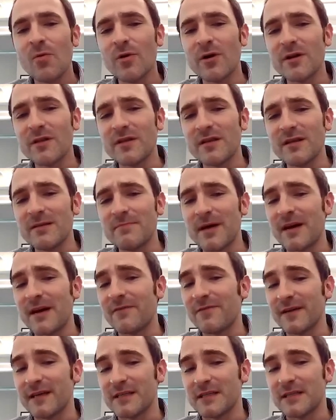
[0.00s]
What are the
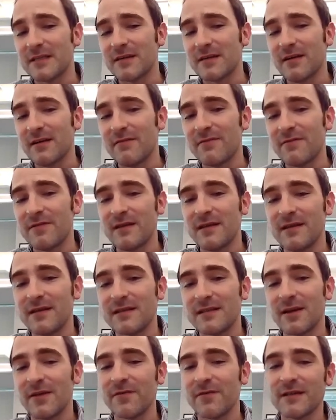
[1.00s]
benefits of the
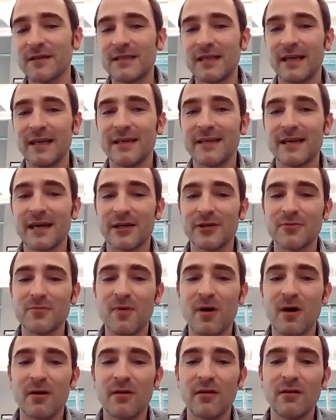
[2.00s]
self-contained connector
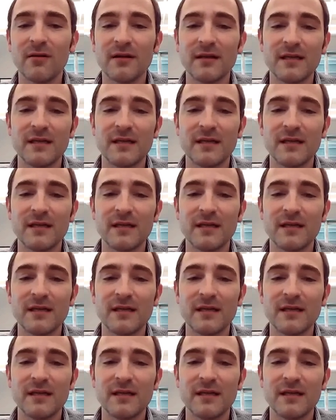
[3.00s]
model?